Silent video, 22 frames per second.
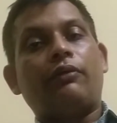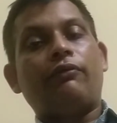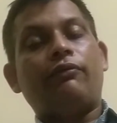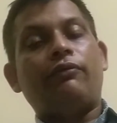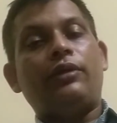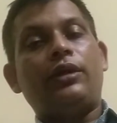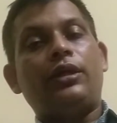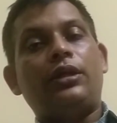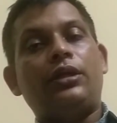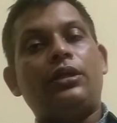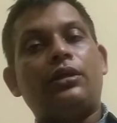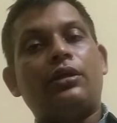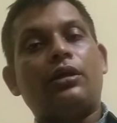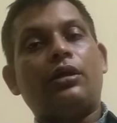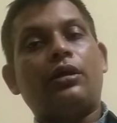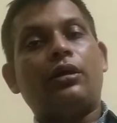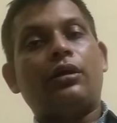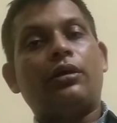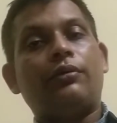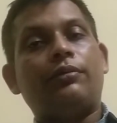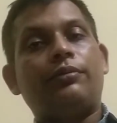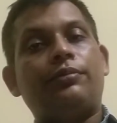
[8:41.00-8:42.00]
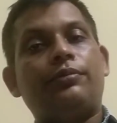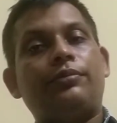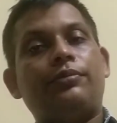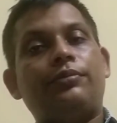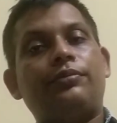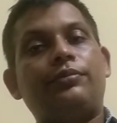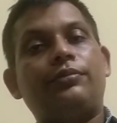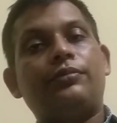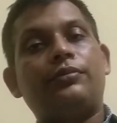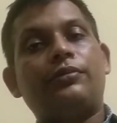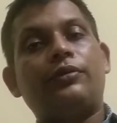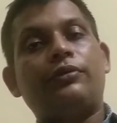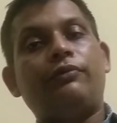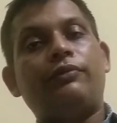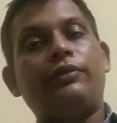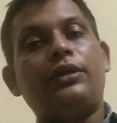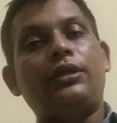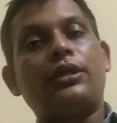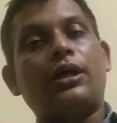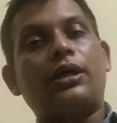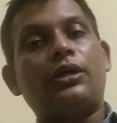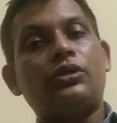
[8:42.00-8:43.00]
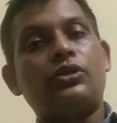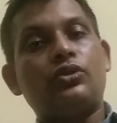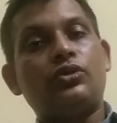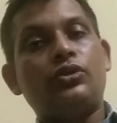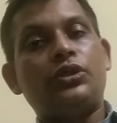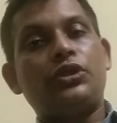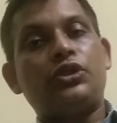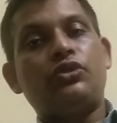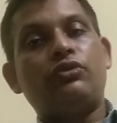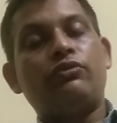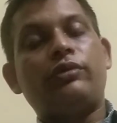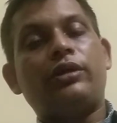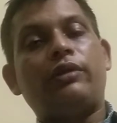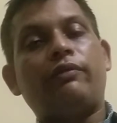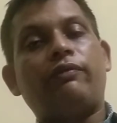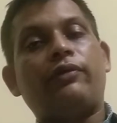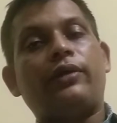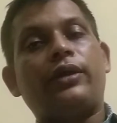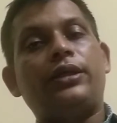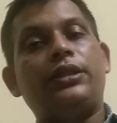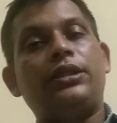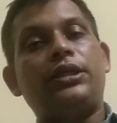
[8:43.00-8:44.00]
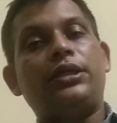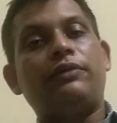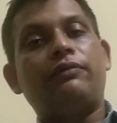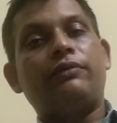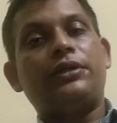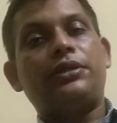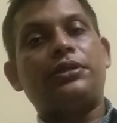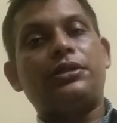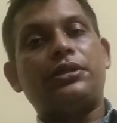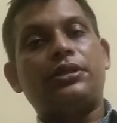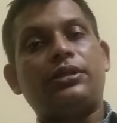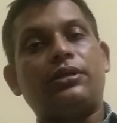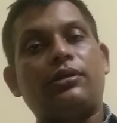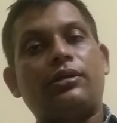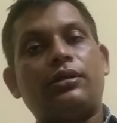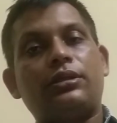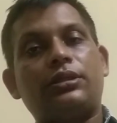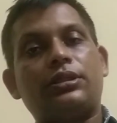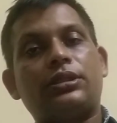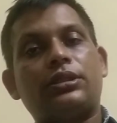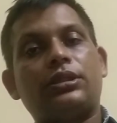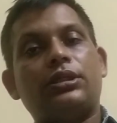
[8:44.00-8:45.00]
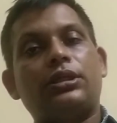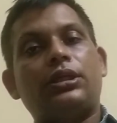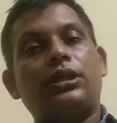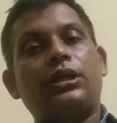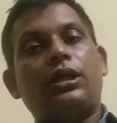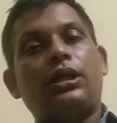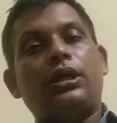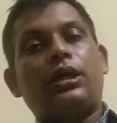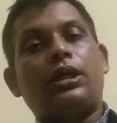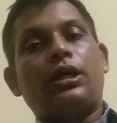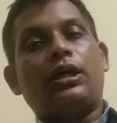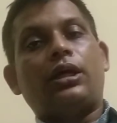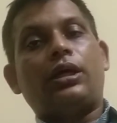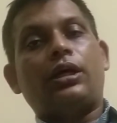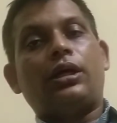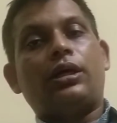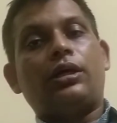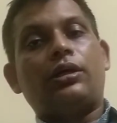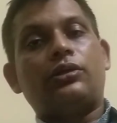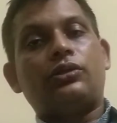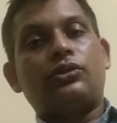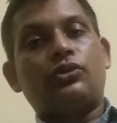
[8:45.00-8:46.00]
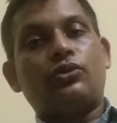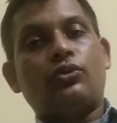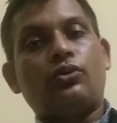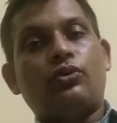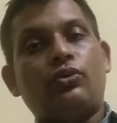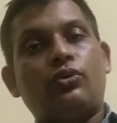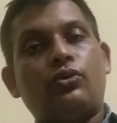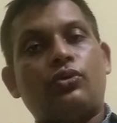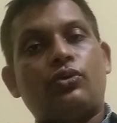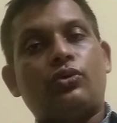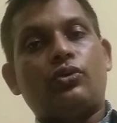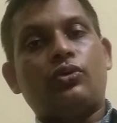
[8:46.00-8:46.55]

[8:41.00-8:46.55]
we also need to verify the inventory cost. So